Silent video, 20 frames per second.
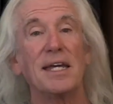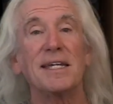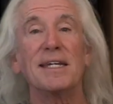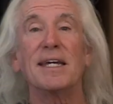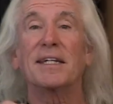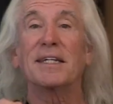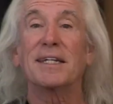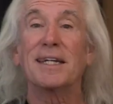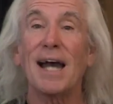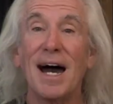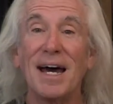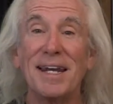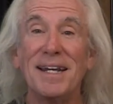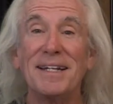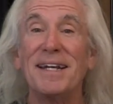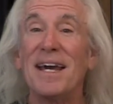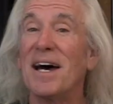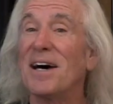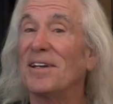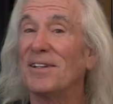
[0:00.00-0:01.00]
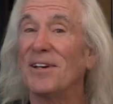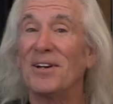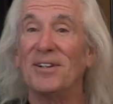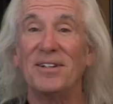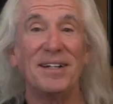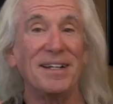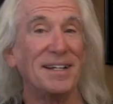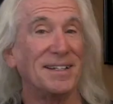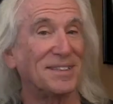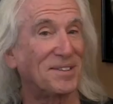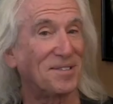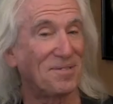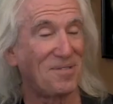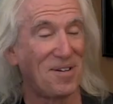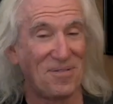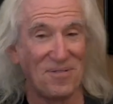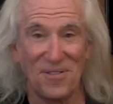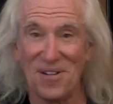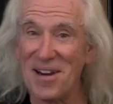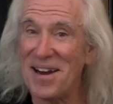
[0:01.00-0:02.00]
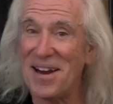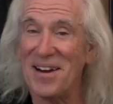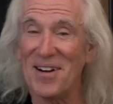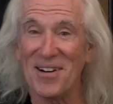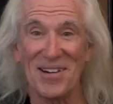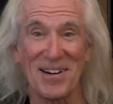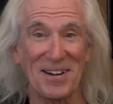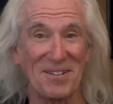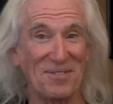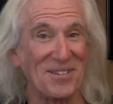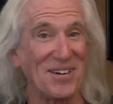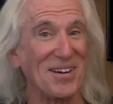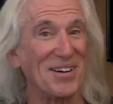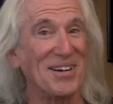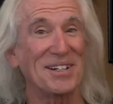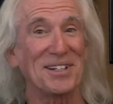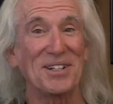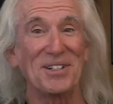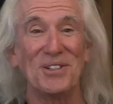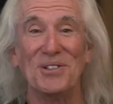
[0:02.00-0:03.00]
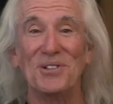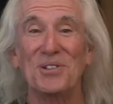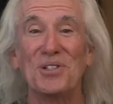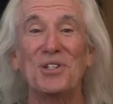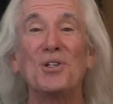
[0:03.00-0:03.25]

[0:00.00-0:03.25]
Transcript: You gotta download it. It's very, very cool.